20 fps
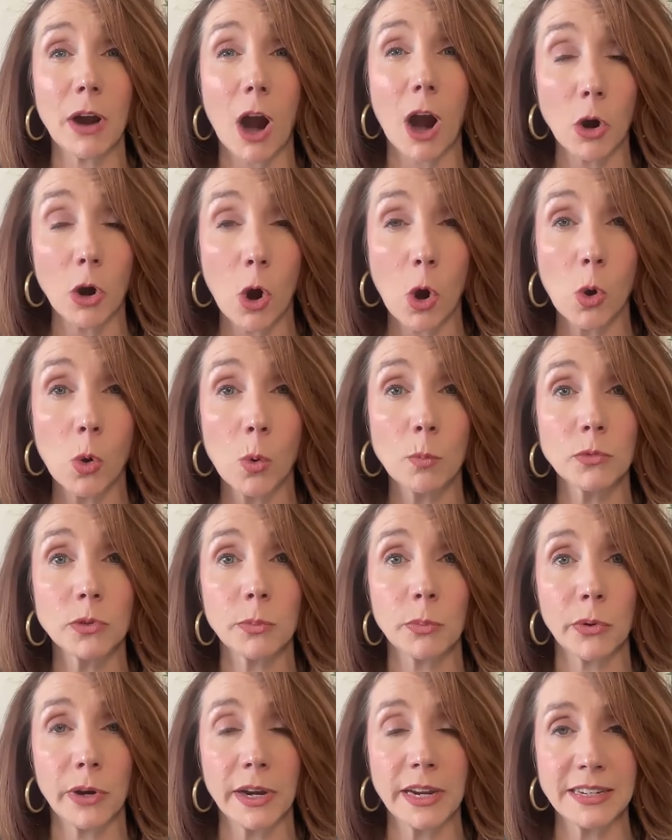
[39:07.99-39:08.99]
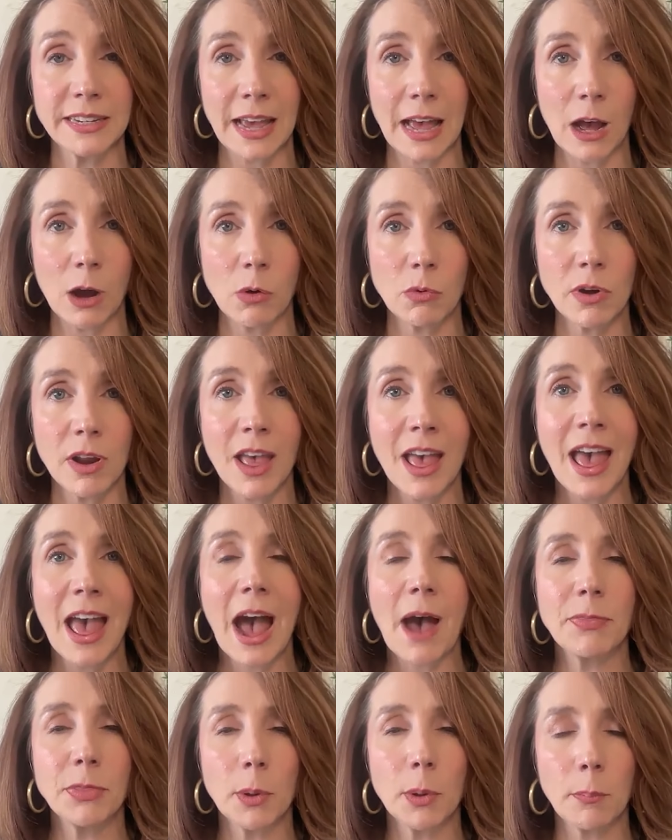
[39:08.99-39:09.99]
our homes break down
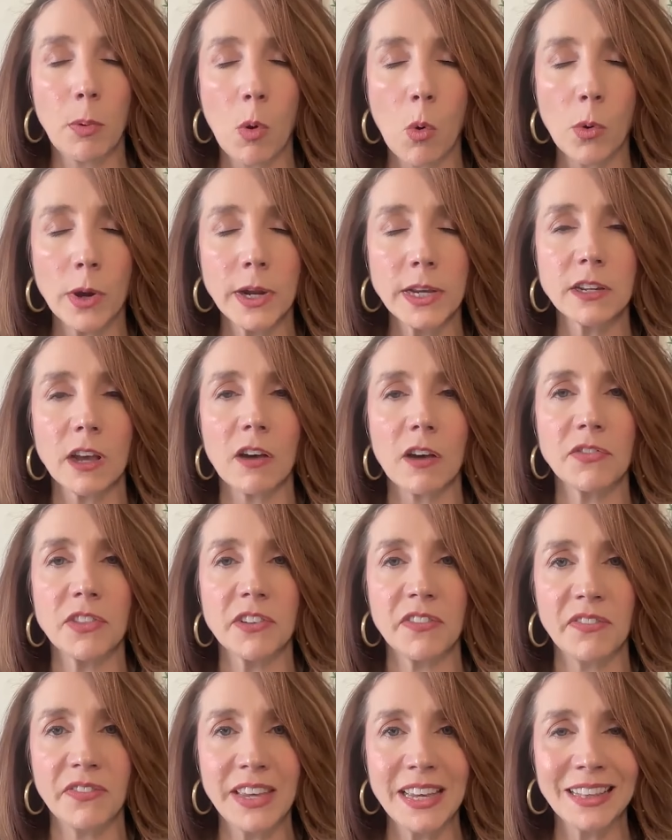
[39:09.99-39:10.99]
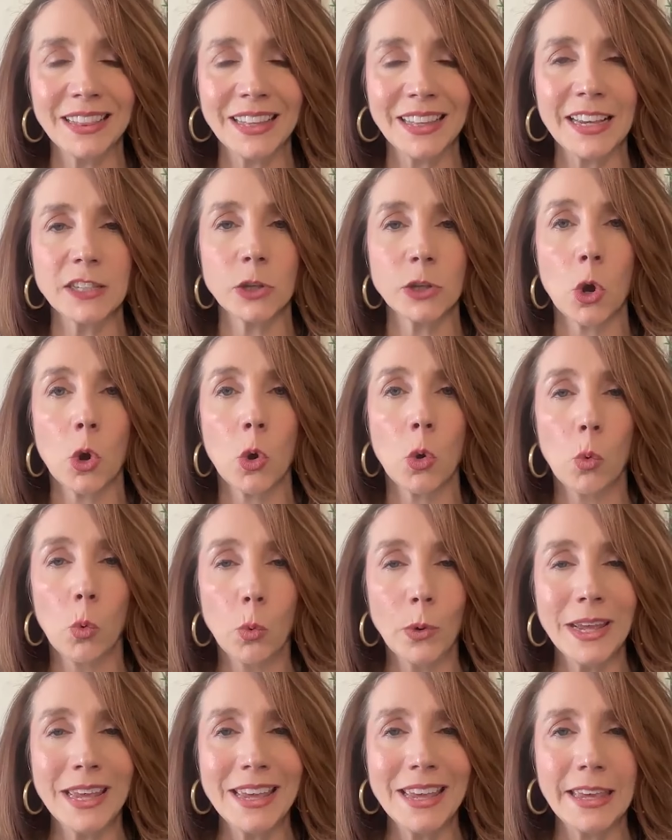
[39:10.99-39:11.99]
at the point of the feelings
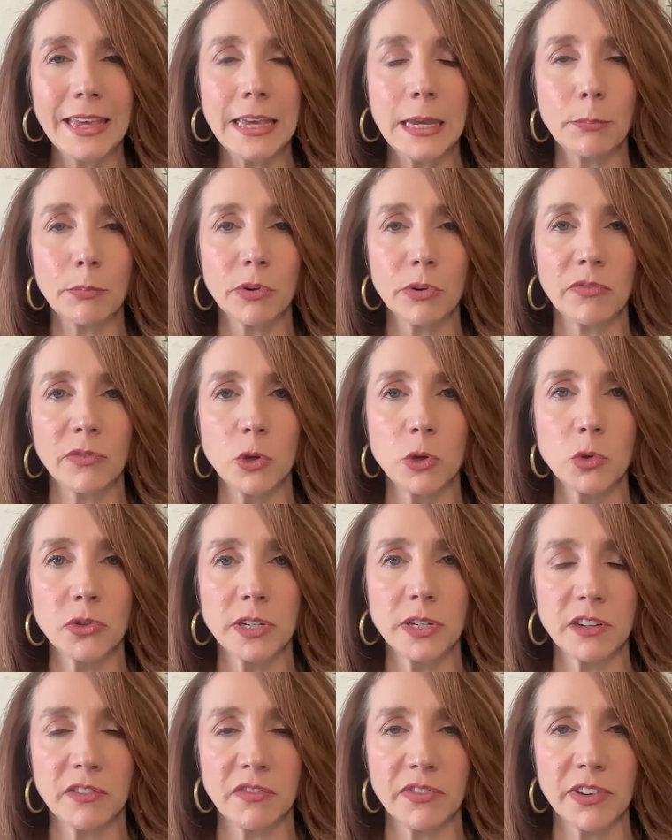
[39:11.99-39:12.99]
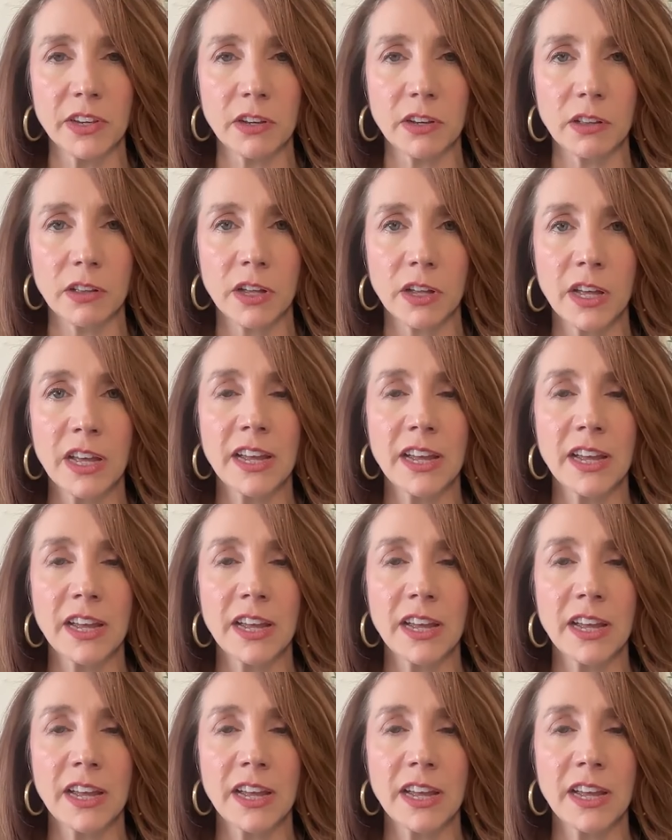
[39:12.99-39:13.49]
we keep refusing to feel.